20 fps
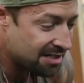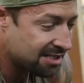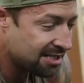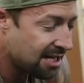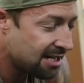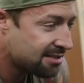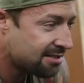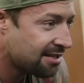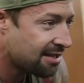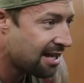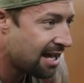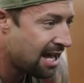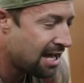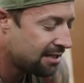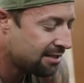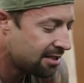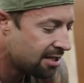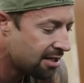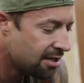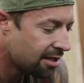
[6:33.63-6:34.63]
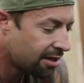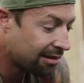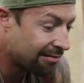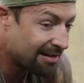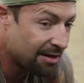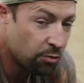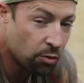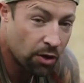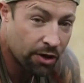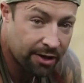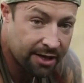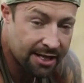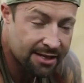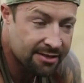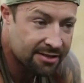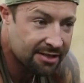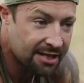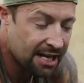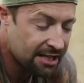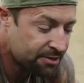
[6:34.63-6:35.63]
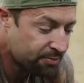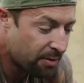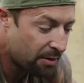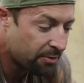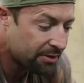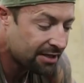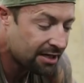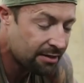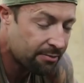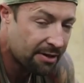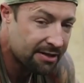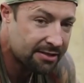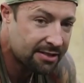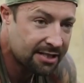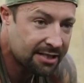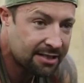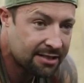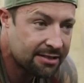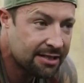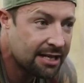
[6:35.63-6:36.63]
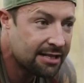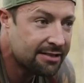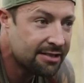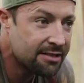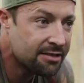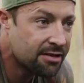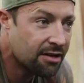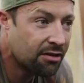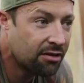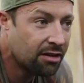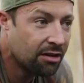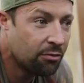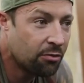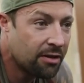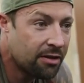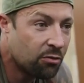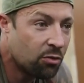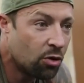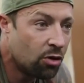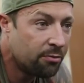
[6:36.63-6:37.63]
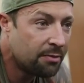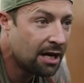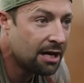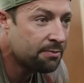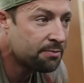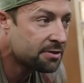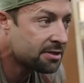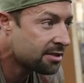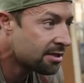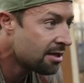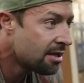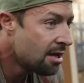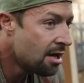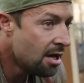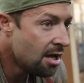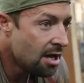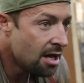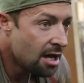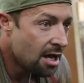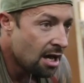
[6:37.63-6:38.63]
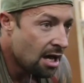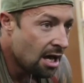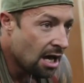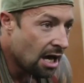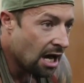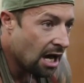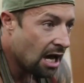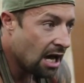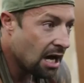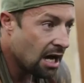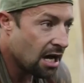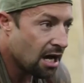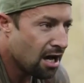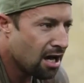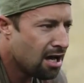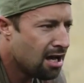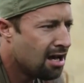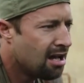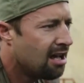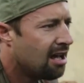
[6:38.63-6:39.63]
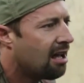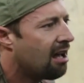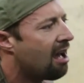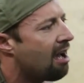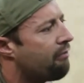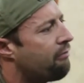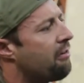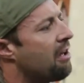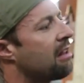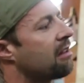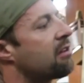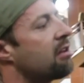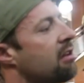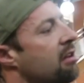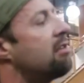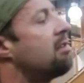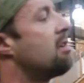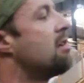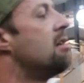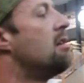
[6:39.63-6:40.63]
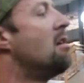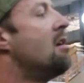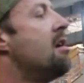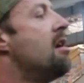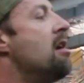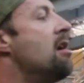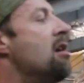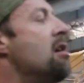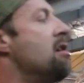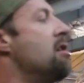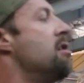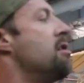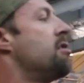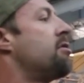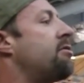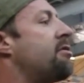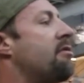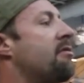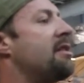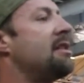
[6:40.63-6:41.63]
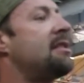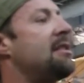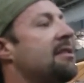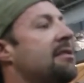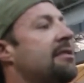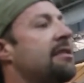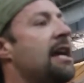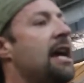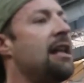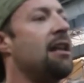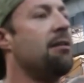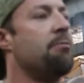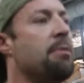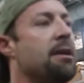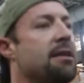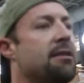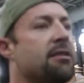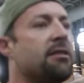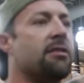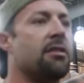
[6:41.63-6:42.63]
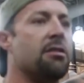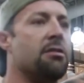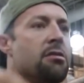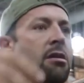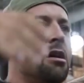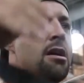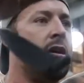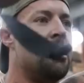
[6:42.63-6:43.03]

sets of that, three working sets, probably did about six sets in total with the warm-ups. Uh, felt good. So this is telling me to do